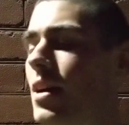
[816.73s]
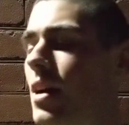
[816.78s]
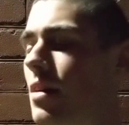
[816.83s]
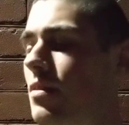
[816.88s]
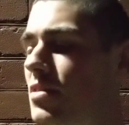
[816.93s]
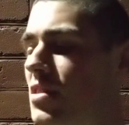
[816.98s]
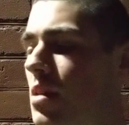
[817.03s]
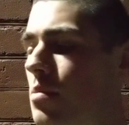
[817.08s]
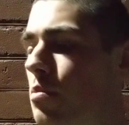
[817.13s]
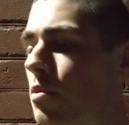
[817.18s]

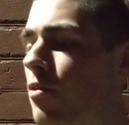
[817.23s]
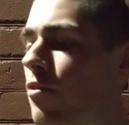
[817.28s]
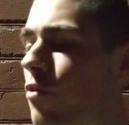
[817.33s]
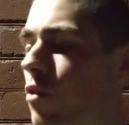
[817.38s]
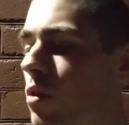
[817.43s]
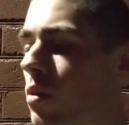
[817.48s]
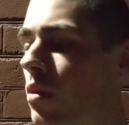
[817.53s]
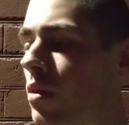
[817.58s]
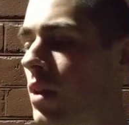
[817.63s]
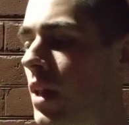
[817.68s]
I've said
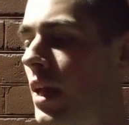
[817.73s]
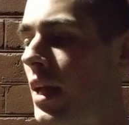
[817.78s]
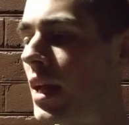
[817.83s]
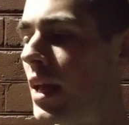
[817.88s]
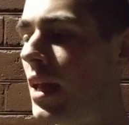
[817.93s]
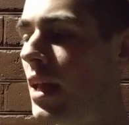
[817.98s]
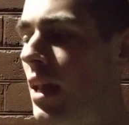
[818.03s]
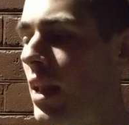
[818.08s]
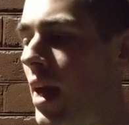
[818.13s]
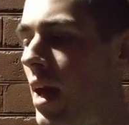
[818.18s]
before, like,
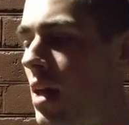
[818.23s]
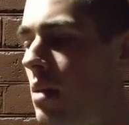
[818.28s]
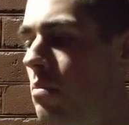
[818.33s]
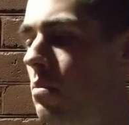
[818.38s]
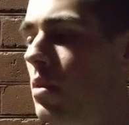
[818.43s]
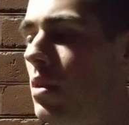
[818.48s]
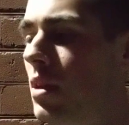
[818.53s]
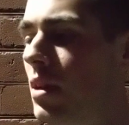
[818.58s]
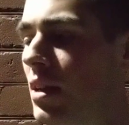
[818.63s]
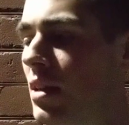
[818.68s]

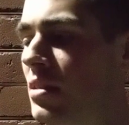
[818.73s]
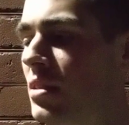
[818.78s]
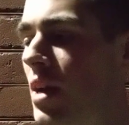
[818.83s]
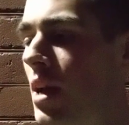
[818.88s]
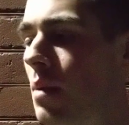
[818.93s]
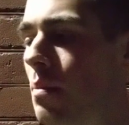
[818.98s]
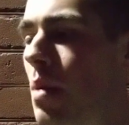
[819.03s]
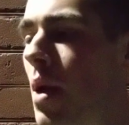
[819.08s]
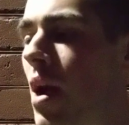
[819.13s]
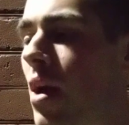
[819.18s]
enlightenment is
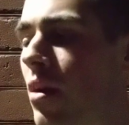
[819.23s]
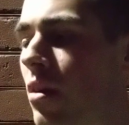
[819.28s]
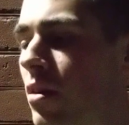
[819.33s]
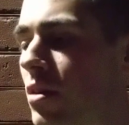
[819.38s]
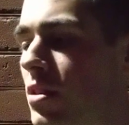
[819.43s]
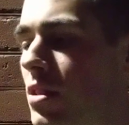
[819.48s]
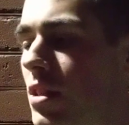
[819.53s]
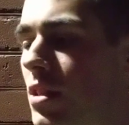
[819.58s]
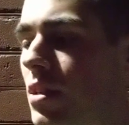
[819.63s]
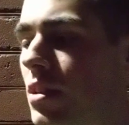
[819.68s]
like
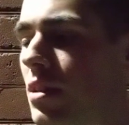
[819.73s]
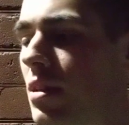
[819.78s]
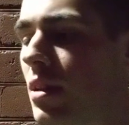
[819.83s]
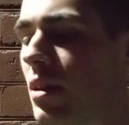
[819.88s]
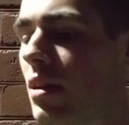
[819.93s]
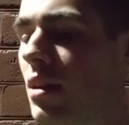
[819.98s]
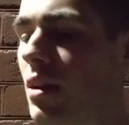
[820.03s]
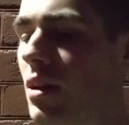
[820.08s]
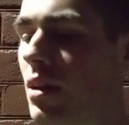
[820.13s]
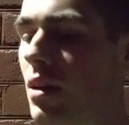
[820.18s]

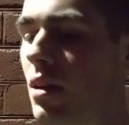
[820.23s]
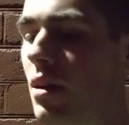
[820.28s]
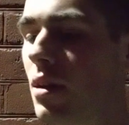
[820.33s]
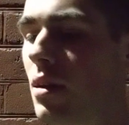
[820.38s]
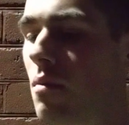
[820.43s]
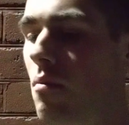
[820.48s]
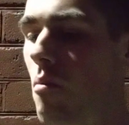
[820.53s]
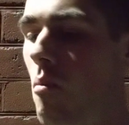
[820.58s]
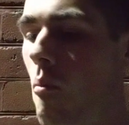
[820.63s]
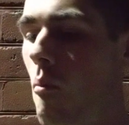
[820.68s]
paradoxically,
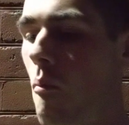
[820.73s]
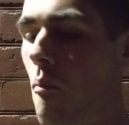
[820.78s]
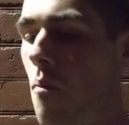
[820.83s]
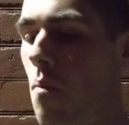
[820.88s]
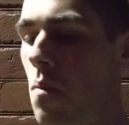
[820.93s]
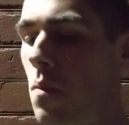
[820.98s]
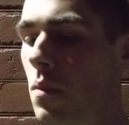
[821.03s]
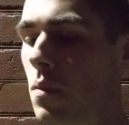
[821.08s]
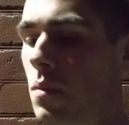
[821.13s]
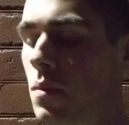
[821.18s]

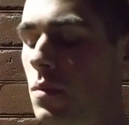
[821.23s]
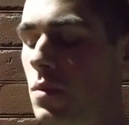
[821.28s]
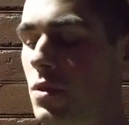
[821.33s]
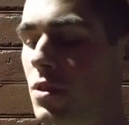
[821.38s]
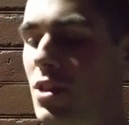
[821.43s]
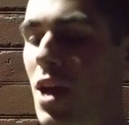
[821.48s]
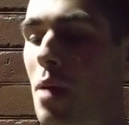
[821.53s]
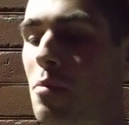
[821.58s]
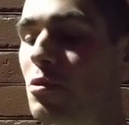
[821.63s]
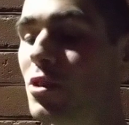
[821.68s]

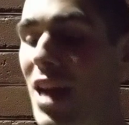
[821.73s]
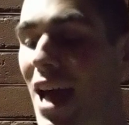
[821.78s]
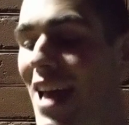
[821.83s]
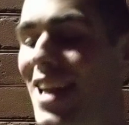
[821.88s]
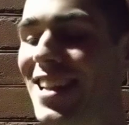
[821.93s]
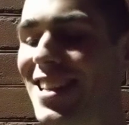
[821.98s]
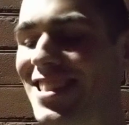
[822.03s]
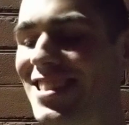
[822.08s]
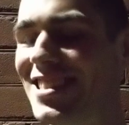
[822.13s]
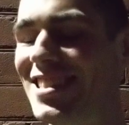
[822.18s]

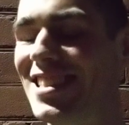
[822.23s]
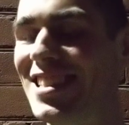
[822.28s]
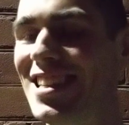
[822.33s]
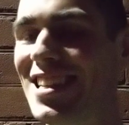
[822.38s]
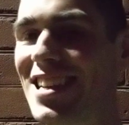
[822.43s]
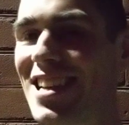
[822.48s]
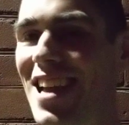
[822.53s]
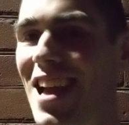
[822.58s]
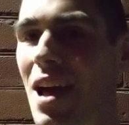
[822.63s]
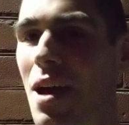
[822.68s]

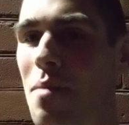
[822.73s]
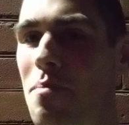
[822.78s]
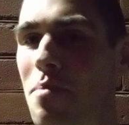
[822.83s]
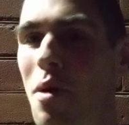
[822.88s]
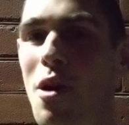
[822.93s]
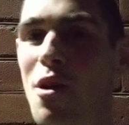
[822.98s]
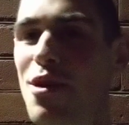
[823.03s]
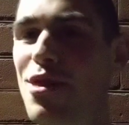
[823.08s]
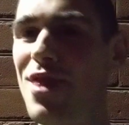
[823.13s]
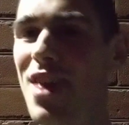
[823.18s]
simultaneously,
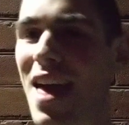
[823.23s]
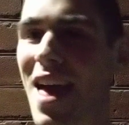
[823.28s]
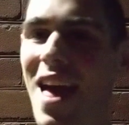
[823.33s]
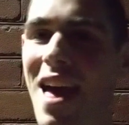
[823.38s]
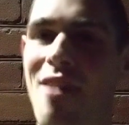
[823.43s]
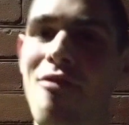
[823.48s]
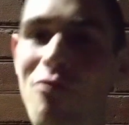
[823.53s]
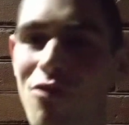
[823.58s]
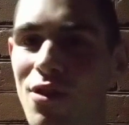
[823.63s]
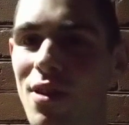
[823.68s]
both
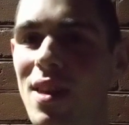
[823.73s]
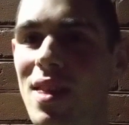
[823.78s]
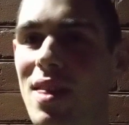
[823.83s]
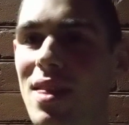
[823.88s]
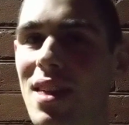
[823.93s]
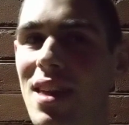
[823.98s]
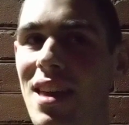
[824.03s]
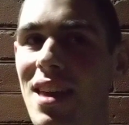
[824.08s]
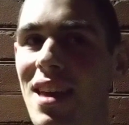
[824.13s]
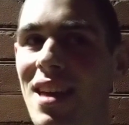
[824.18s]

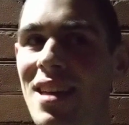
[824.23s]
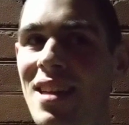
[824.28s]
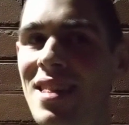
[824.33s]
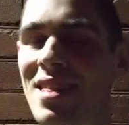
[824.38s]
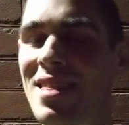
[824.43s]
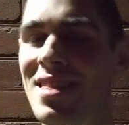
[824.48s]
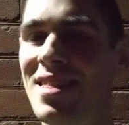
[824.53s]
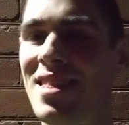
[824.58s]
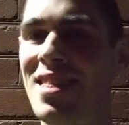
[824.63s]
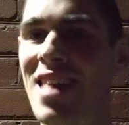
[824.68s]

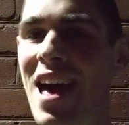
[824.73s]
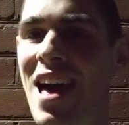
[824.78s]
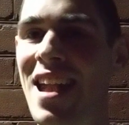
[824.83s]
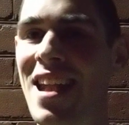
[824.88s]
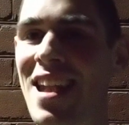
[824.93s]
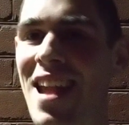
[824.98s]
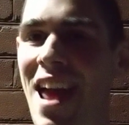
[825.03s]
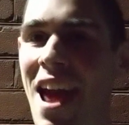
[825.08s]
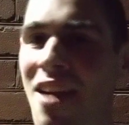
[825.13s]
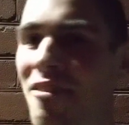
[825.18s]
everything that
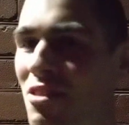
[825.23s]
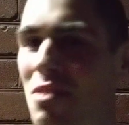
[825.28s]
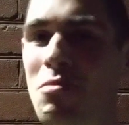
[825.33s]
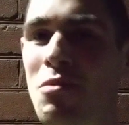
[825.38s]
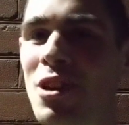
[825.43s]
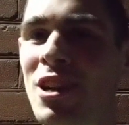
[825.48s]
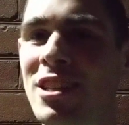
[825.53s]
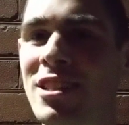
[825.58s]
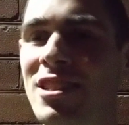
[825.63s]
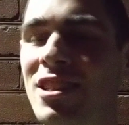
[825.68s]

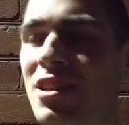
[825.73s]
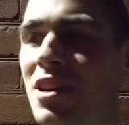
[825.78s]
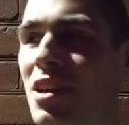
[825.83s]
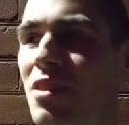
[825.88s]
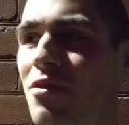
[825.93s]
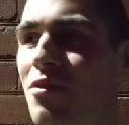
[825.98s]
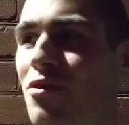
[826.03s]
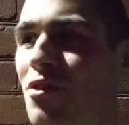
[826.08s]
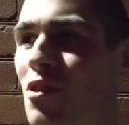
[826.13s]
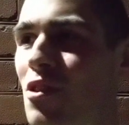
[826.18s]
everybody's looking
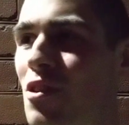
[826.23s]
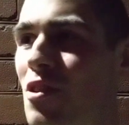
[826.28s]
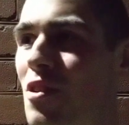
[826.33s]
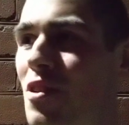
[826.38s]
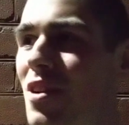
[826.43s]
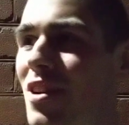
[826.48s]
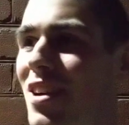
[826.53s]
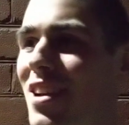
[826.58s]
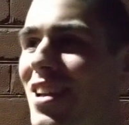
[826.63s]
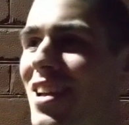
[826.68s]

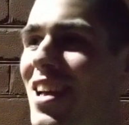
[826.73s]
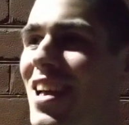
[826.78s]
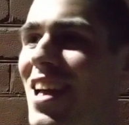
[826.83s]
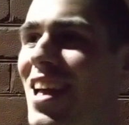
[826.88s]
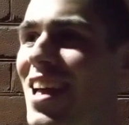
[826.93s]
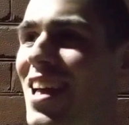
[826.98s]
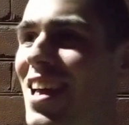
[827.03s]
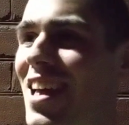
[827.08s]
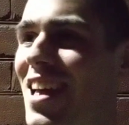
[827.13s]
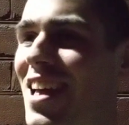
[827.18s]
for
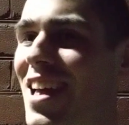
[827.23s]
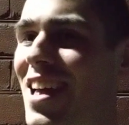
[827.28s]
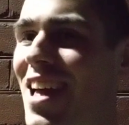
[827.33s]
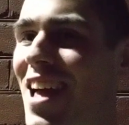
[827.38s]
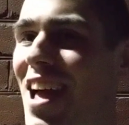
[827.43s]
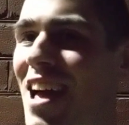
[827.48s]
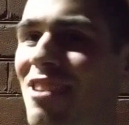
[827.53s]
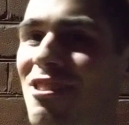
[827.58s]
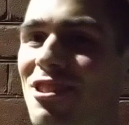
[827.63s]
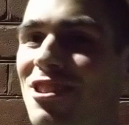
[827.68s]

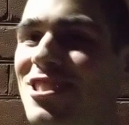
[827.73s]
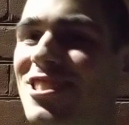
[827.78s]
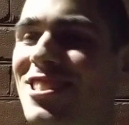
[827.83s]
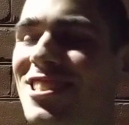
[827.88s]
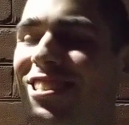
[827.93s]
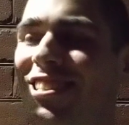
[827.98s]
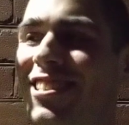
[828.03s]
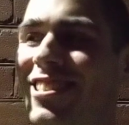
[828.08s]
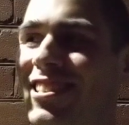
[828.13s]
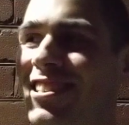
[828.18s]
and
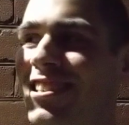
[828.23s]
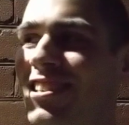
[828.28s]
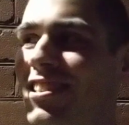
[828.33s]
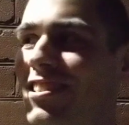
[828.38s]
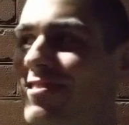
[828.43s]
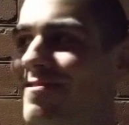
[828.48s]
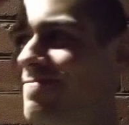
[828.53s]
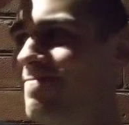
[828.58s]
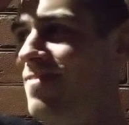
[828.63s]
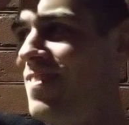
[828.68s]
also
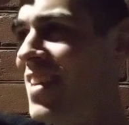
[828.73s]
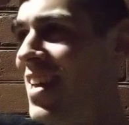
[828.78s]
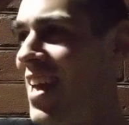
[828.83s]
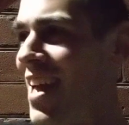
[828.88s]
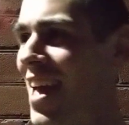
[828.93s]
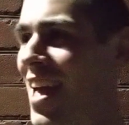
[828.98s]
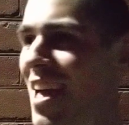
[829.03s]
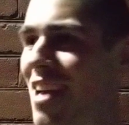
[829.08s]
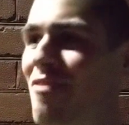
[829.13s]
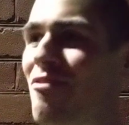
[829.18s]

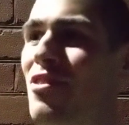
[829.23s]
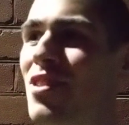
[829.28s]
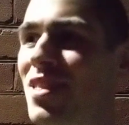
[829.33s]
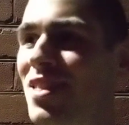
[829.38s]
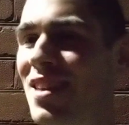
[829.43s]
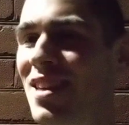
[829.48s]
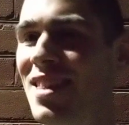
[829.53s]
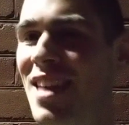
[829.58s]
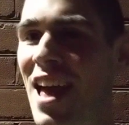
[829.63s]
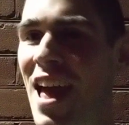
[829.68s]

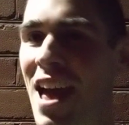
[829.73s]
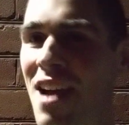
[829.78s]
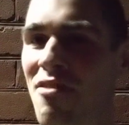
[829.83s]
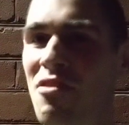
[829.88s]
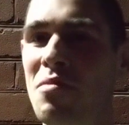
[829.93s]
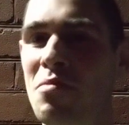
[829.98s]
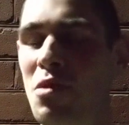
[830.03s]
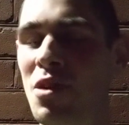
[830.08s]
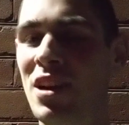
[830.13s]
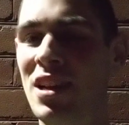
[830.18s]
everything that
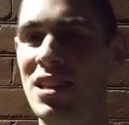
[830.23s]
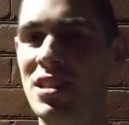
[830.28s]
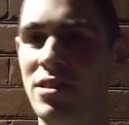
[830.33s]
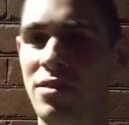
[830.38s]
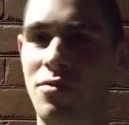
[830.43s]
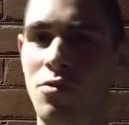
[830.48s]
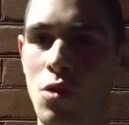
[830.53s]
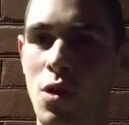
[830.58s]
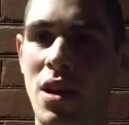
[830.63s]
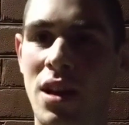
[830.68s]
everybody is
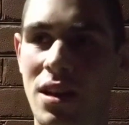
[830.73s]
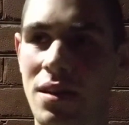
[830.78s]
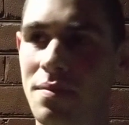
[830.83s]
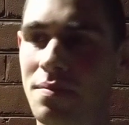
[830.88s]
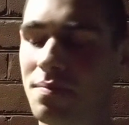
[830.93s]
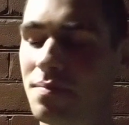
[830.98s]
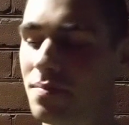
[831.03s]
avoiding.